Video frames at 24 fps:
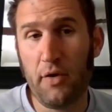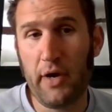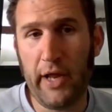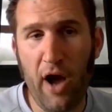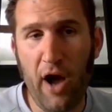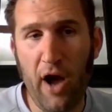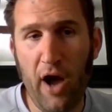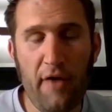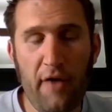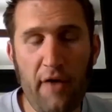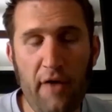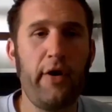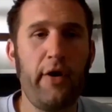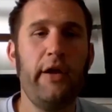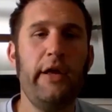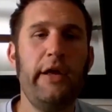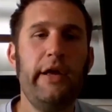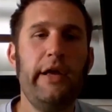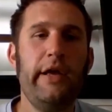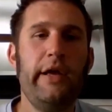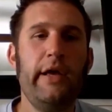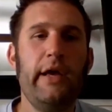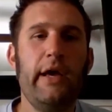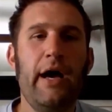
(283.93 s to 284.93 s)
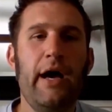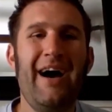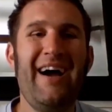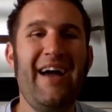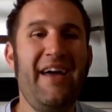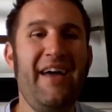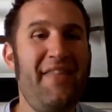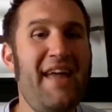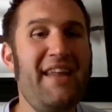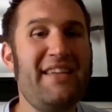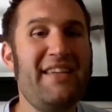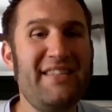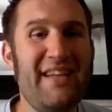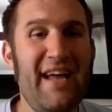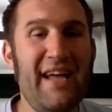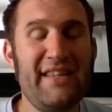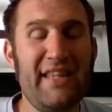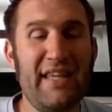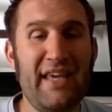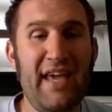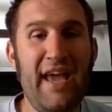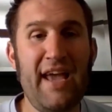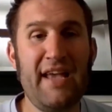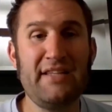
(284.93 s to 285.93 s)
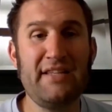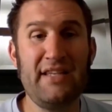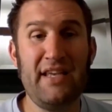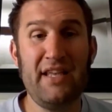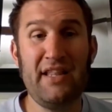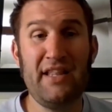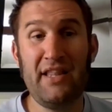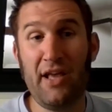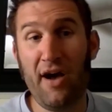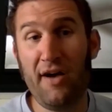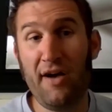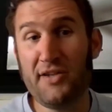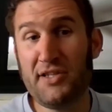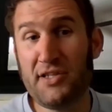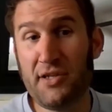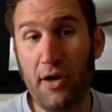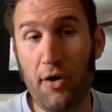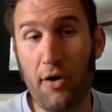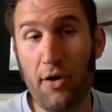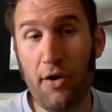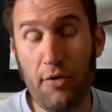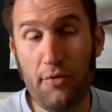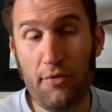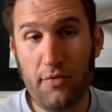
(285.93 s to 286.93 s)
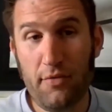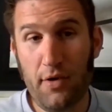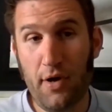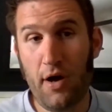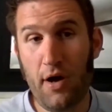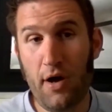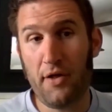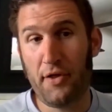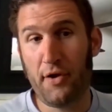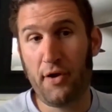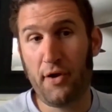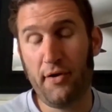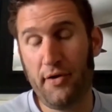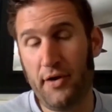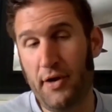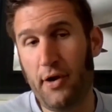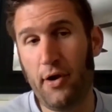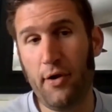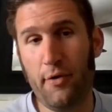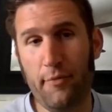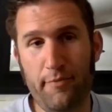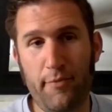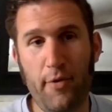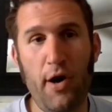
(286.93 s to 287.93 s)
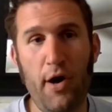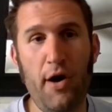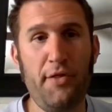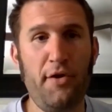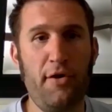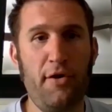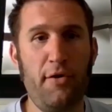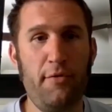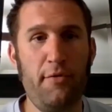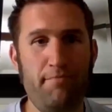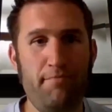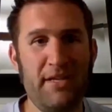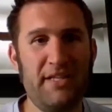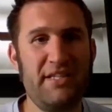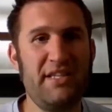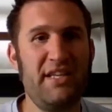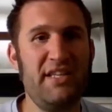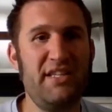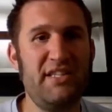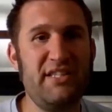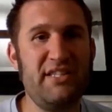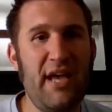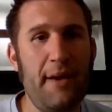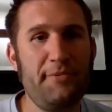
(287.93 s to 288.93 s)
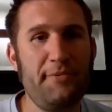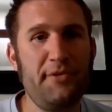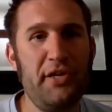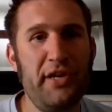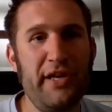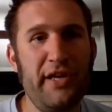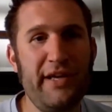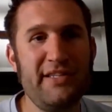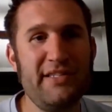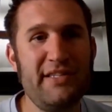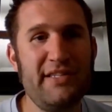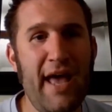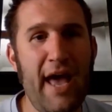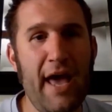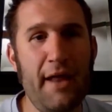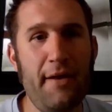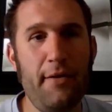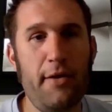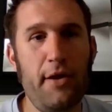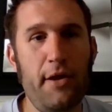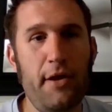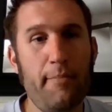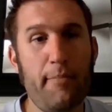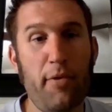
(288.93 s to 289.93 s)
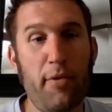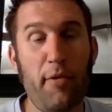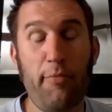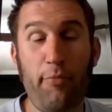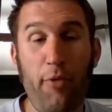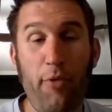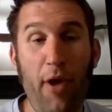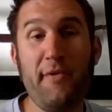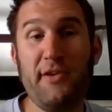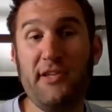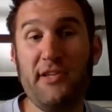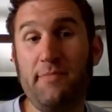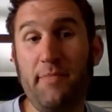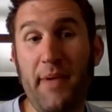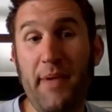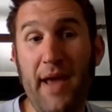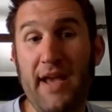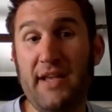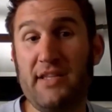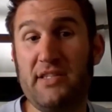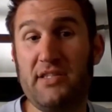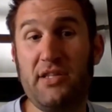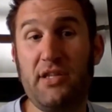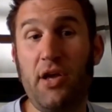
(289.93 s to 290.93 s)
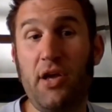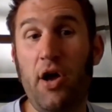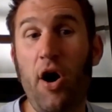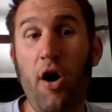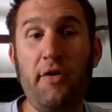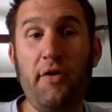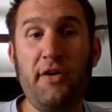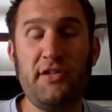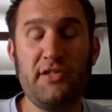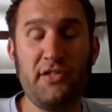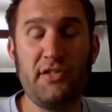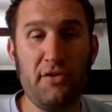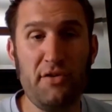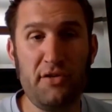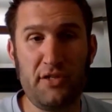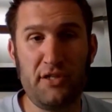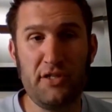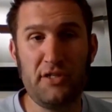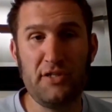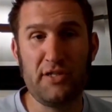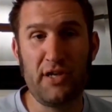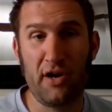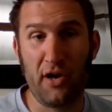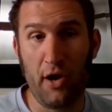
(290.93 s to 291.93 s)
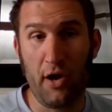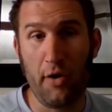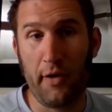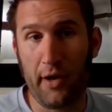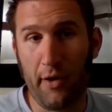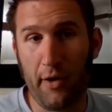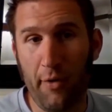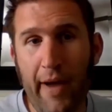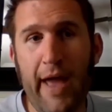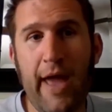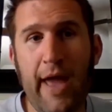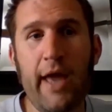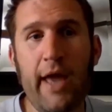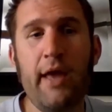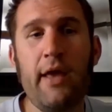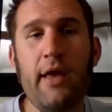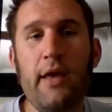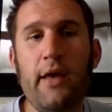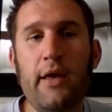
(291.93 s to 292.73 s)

offer, and that is not the case. And the other misconception is that premise-based calling solutions are going away,